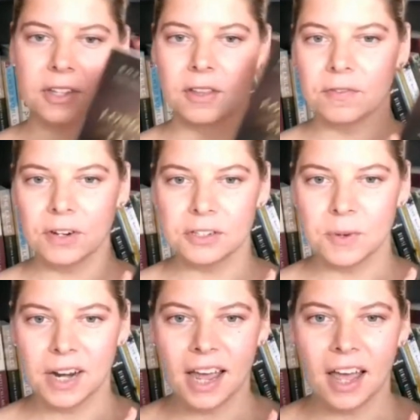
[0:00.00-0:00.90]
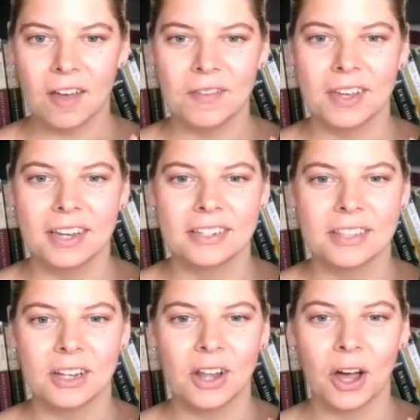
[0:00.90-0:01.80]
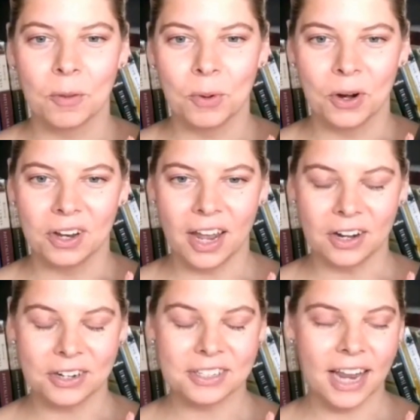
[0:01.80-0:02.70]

So the first one I have is the Longbourn letters.